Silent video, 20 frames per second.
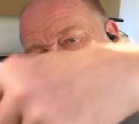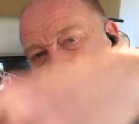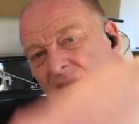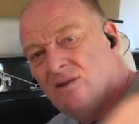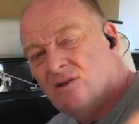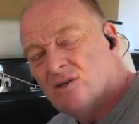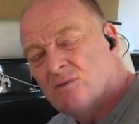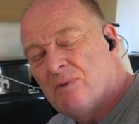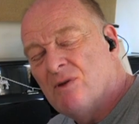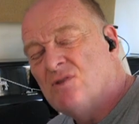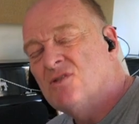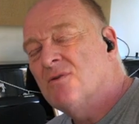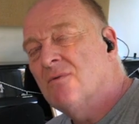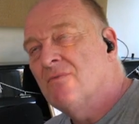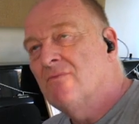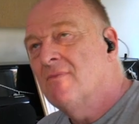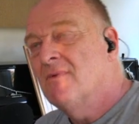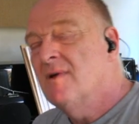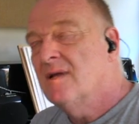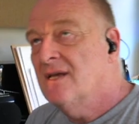you're supposed
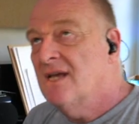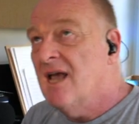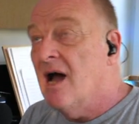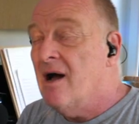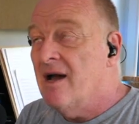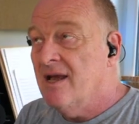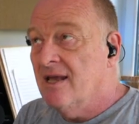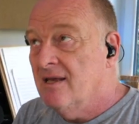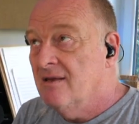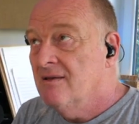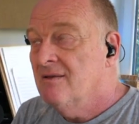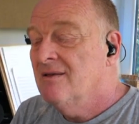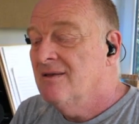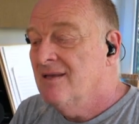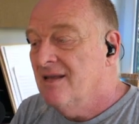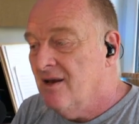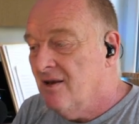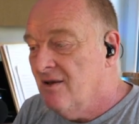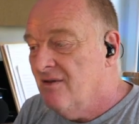to, you know,